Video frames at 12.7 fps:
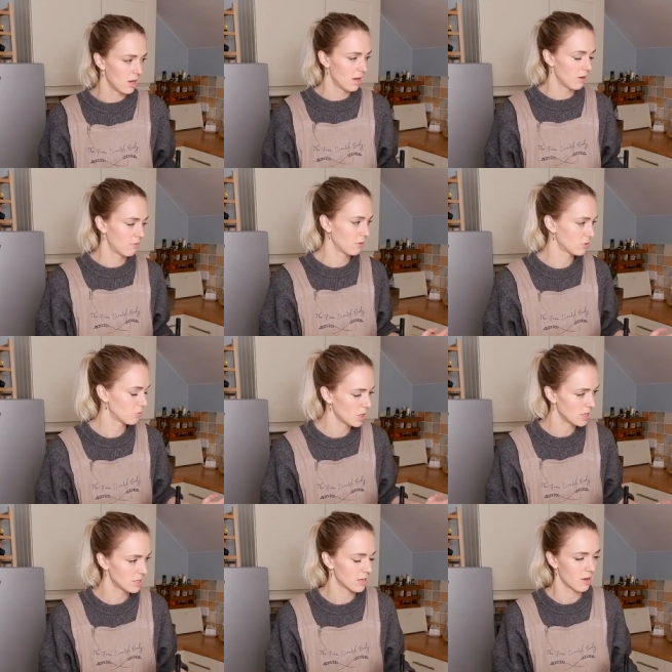It feels really
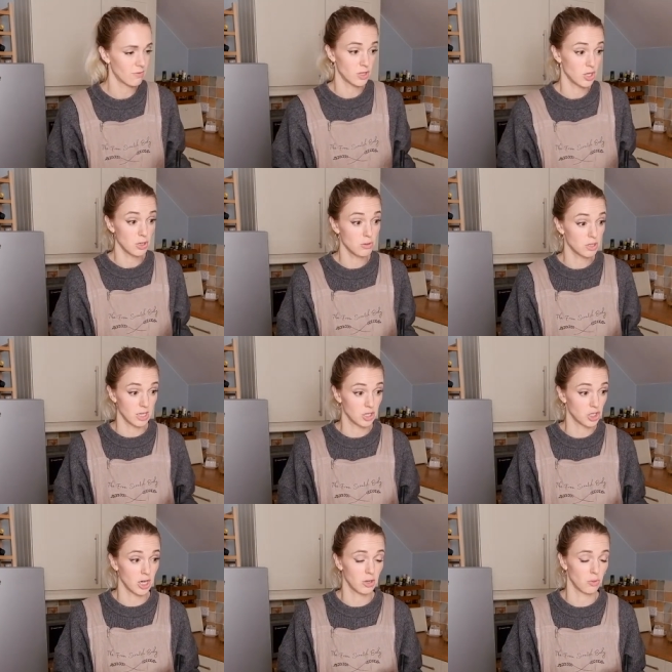safe to use it in
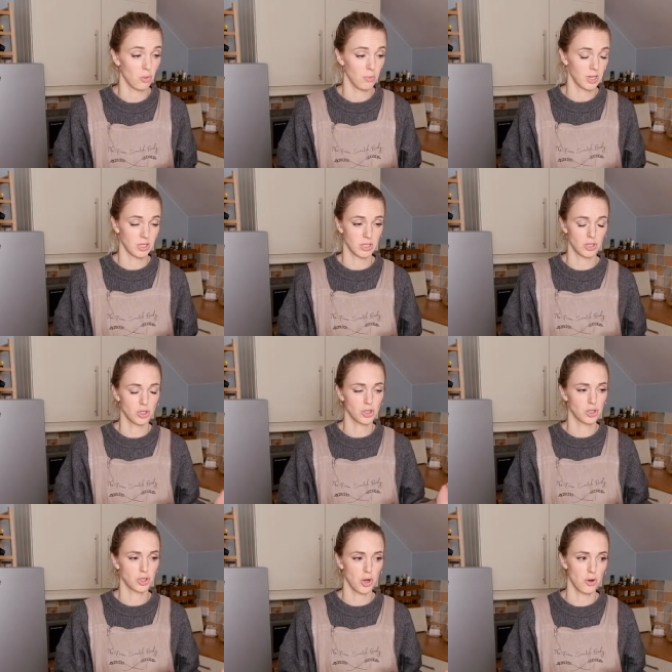general, because it's
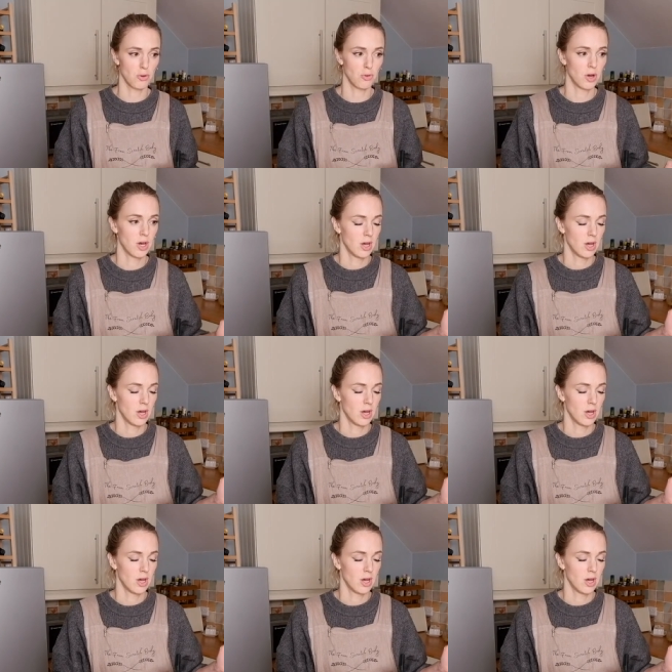so